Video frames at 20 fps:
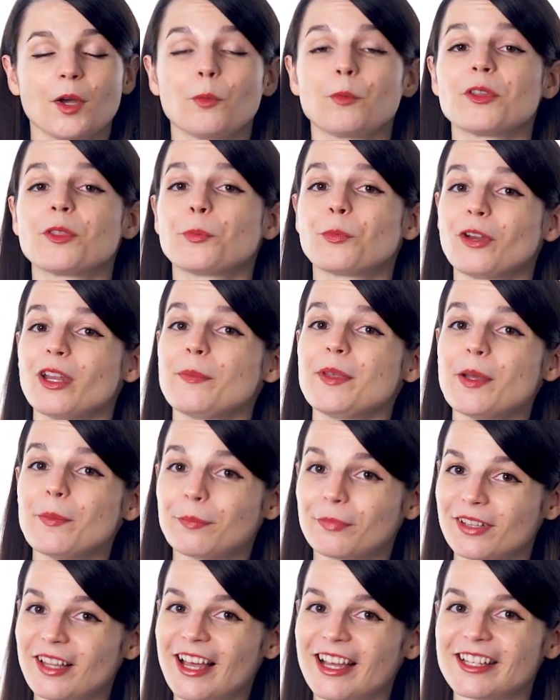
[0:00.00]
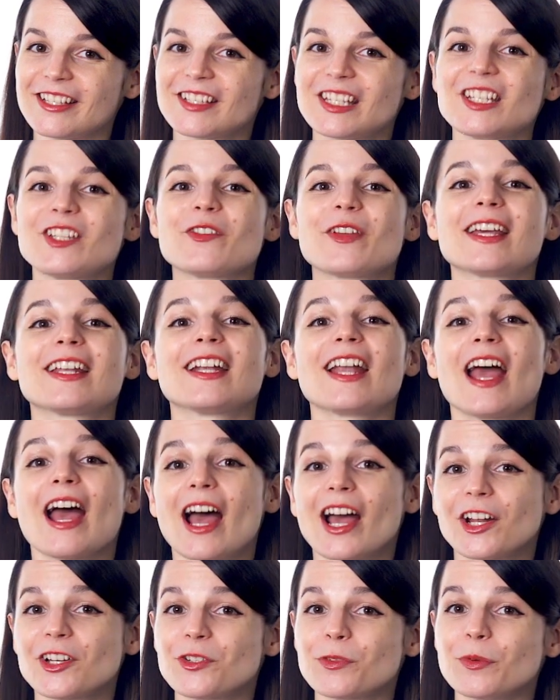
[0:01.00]
With Premium Plus, you get an
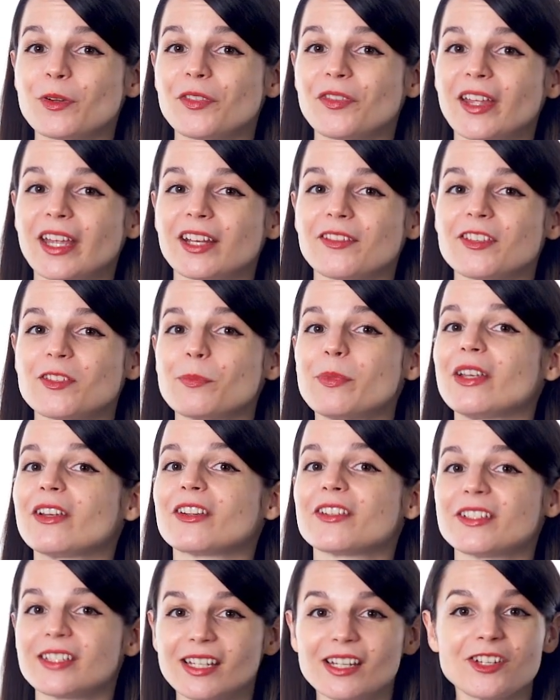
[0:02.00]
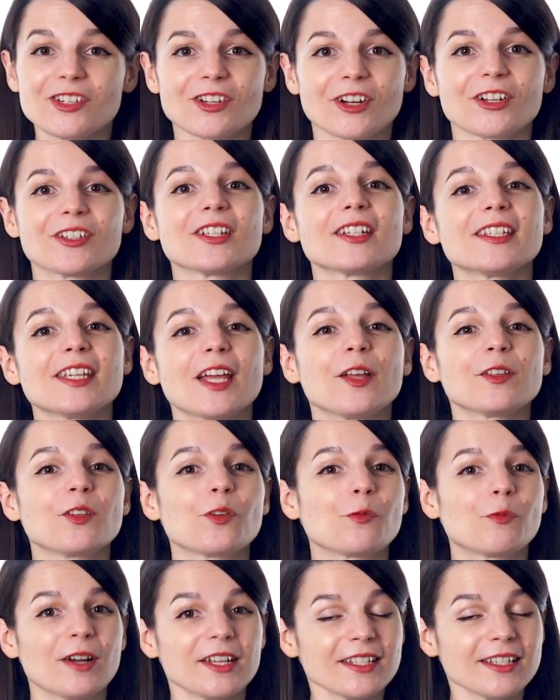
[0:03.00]
actual native speaker teacher to tell
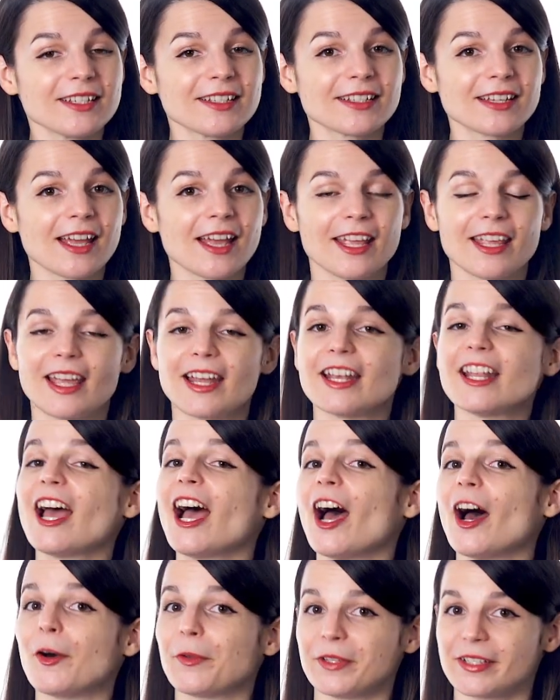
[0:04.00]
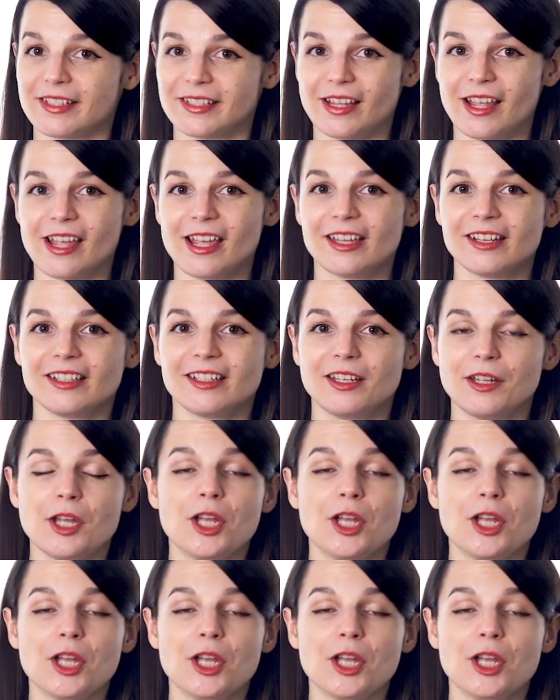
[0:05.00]
you what to say and how to say it.